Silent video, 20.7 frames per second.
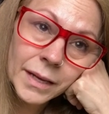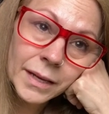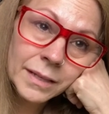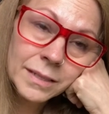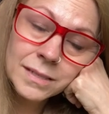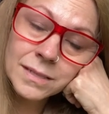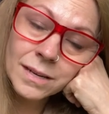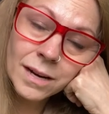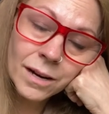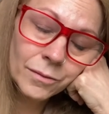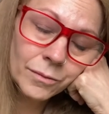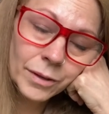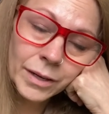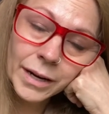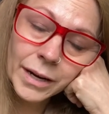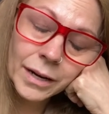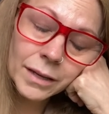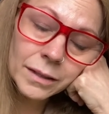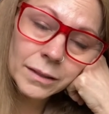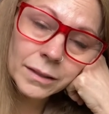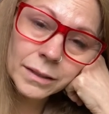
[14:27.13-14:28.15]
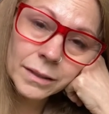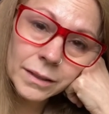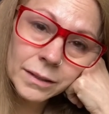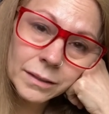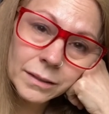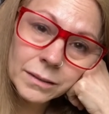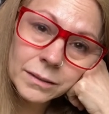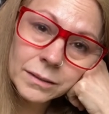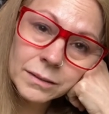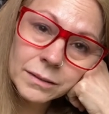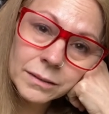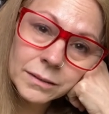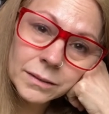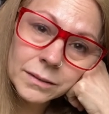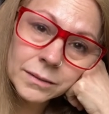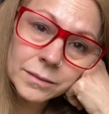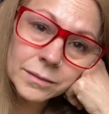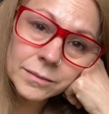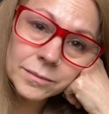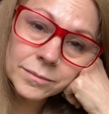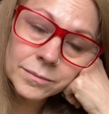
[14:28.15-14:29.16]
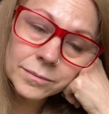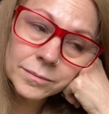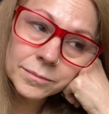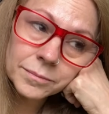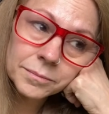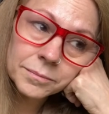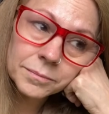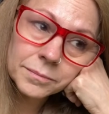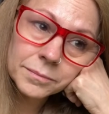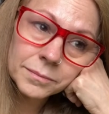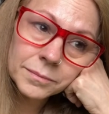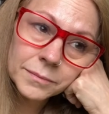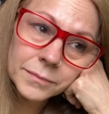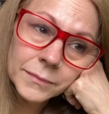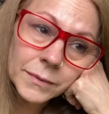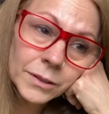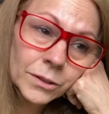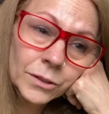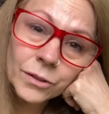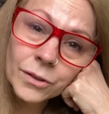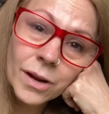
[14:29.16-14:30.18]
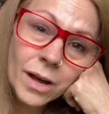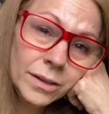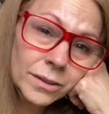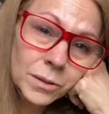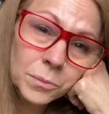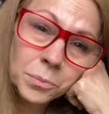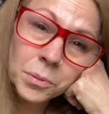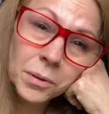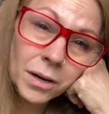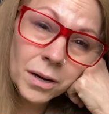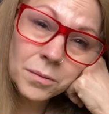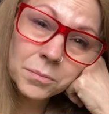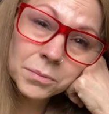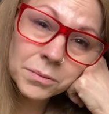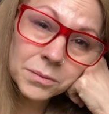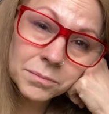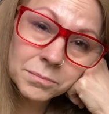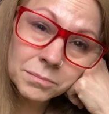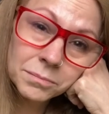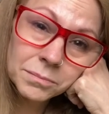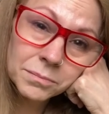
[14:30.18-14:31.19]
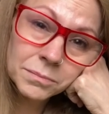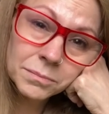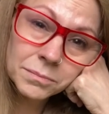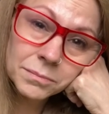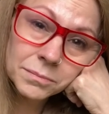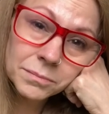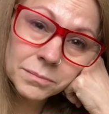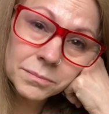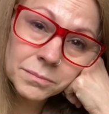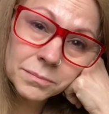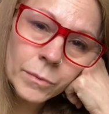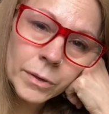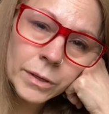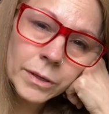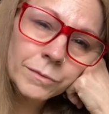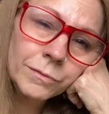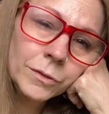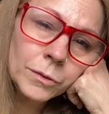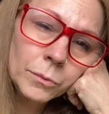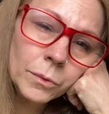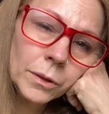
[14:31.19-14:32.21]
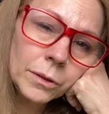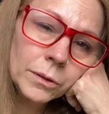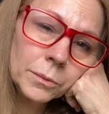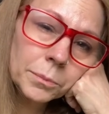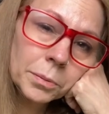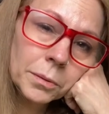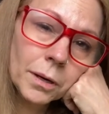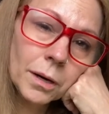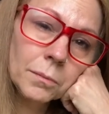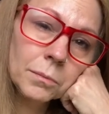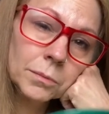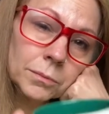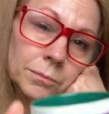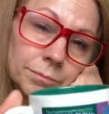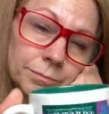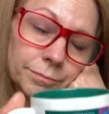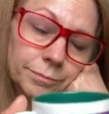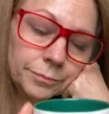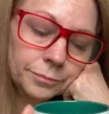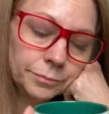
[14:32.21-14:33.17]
It's not reality. And you're not the problem. What if you were the problem?